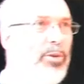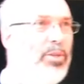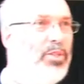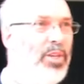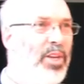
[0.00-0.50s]

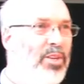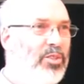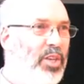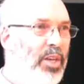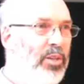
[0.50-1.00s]
first. They're getting
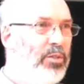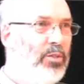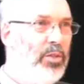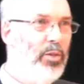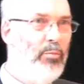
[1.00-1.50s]

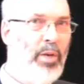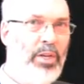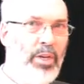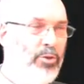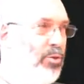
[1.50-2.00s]
scarce. The
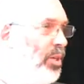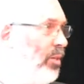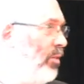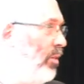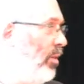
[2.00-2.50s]
butternut
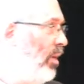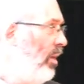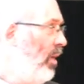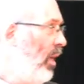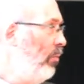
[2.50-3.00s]
trees
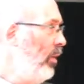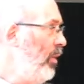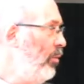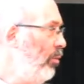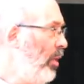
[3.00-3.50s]
have a
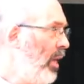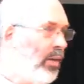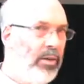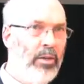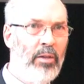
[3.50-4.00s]
lethal
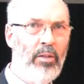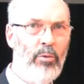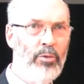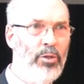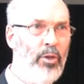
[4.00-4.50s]
canker. They
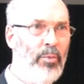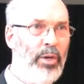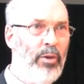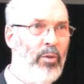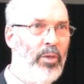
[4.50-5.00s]
will soon
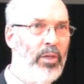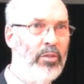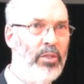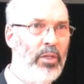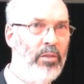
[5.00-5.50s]
apparently be
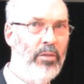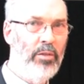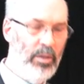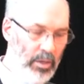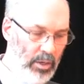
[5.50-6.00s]
extinct
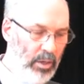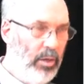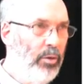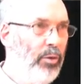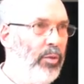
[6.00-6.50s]

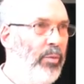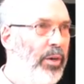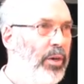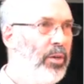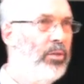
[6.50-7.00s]
in North
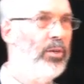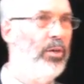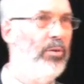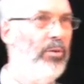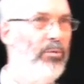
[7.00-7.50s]
America,
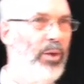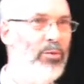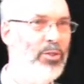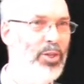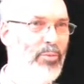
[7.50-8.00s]
so if you
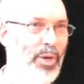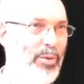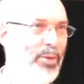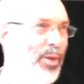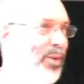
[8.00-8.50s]
haven't seen one
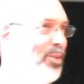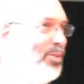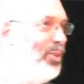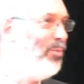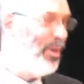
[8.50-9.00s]
ever, go out
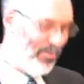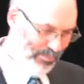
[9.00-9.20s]
and see one.